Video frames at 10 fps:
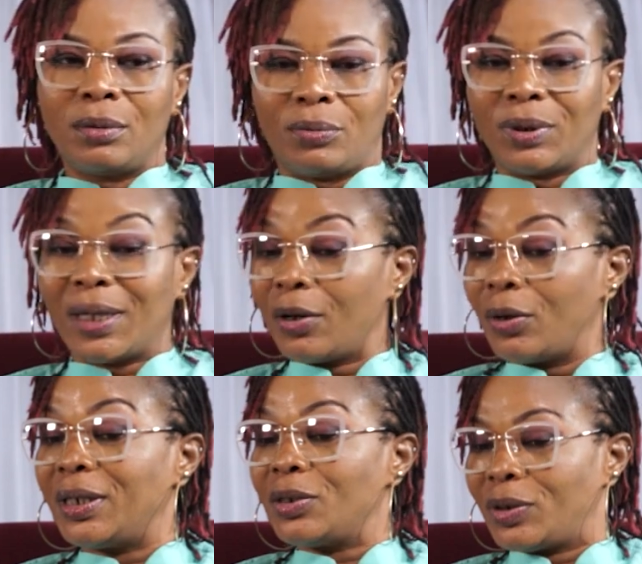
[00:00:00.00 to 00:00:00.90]
we thank
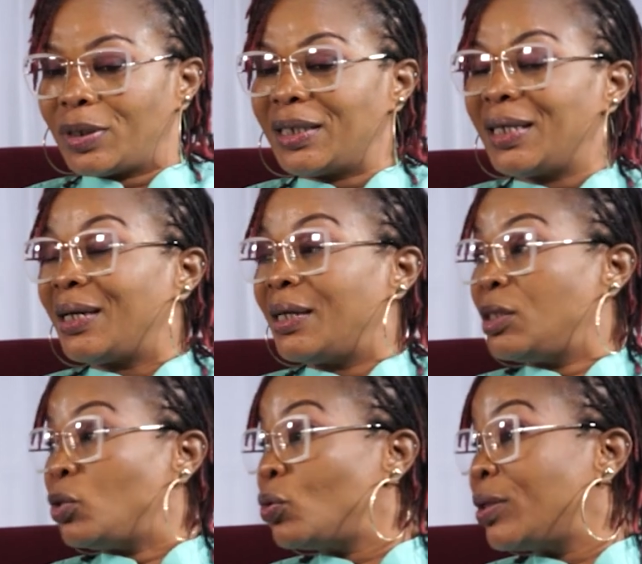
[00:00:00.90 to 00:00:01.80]
God that society are
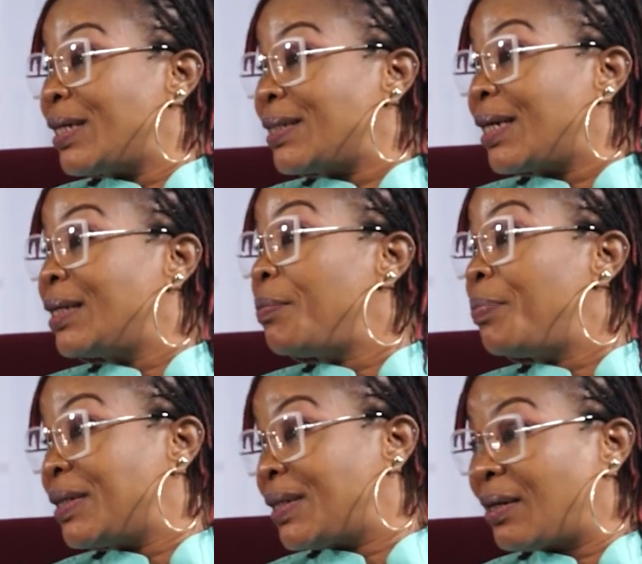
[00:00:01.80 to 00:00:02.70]
getting to understand them
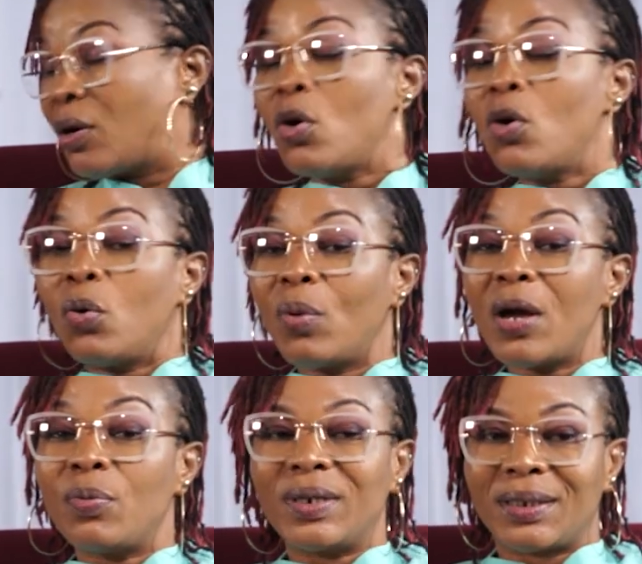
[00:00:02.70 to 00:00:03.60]
better now.
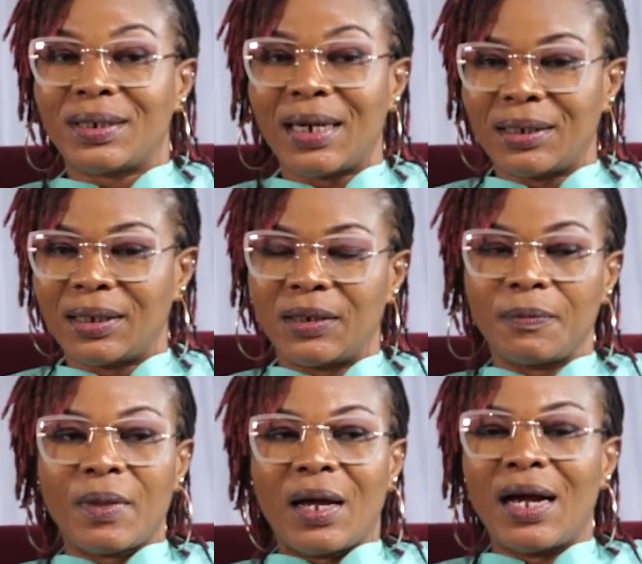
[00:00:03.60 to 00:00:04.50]
When we started,
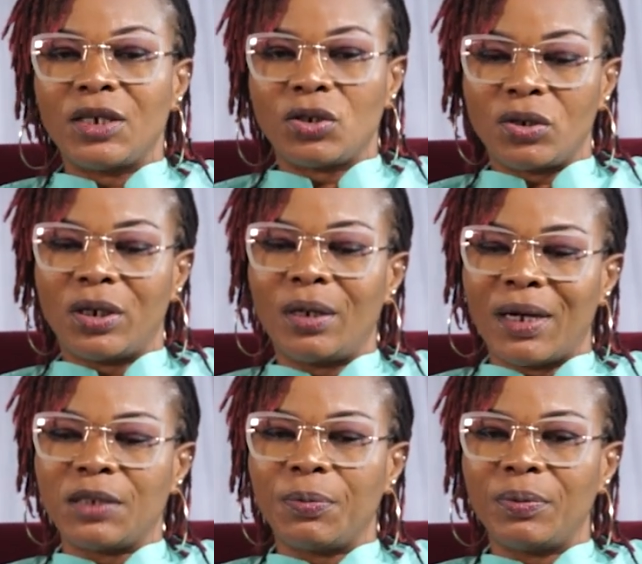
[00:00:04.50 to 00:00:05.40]
I saw them
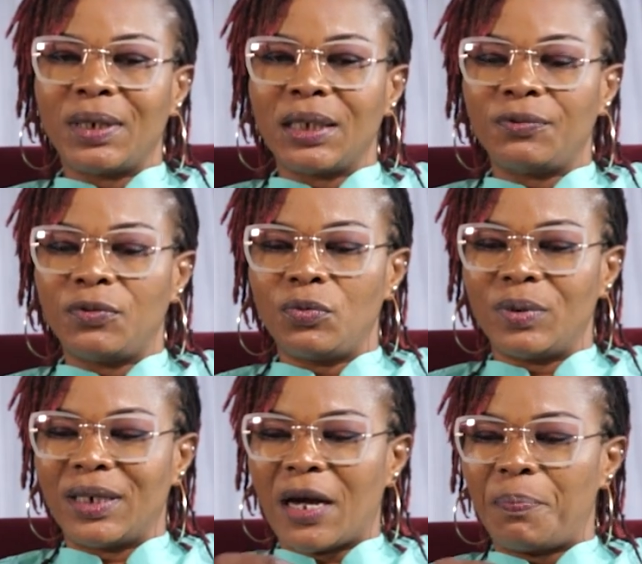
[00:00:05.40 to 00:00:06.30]
as people that even with
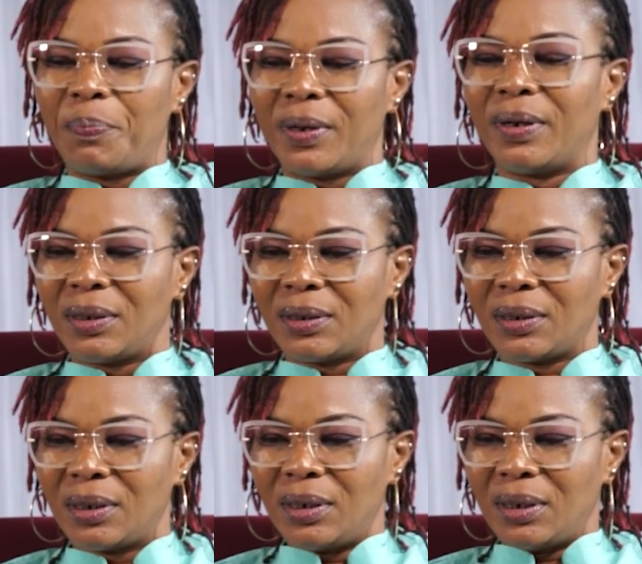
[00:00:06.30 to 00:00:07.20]
their parents
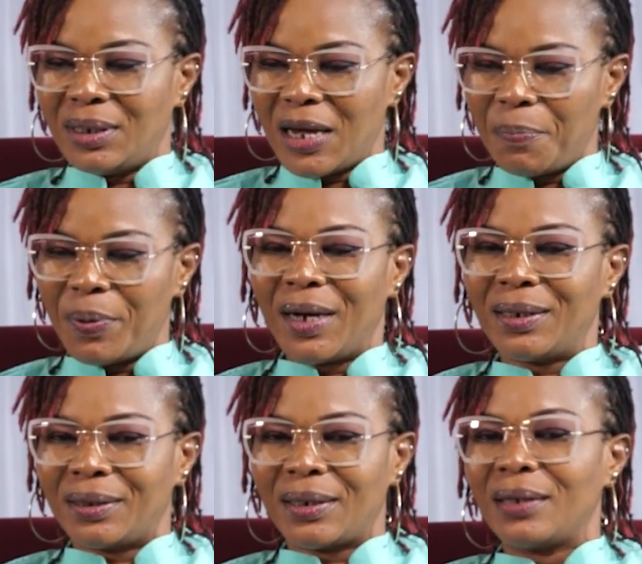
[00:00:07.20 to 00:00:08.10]

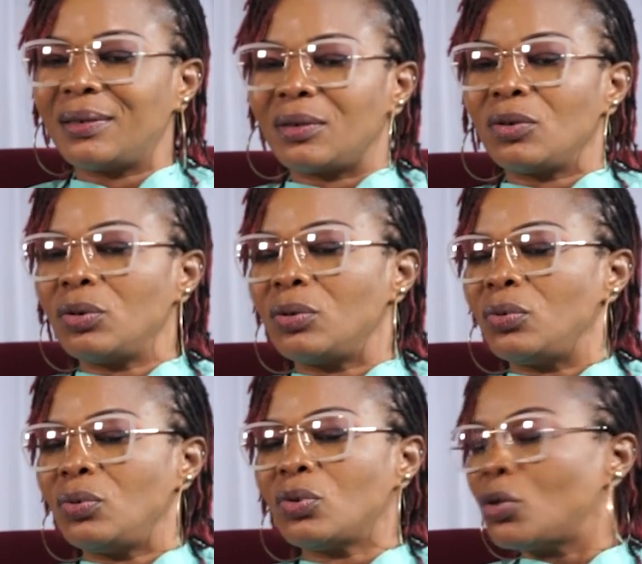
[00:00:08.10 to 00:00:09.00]
tend
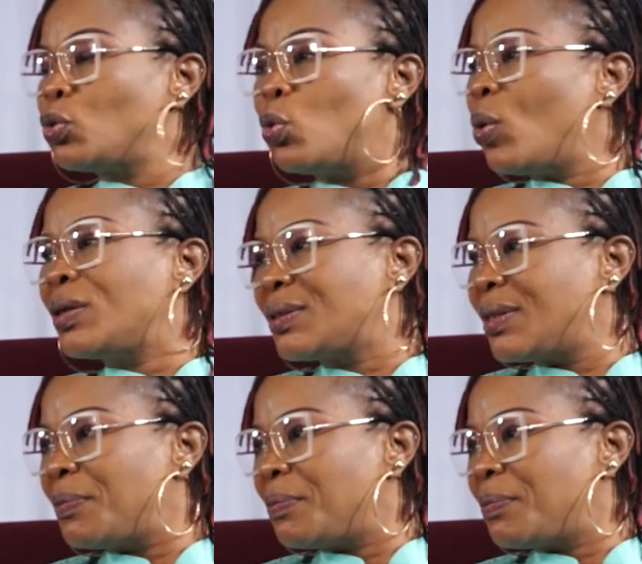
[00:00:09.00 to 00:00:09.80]
not to want them.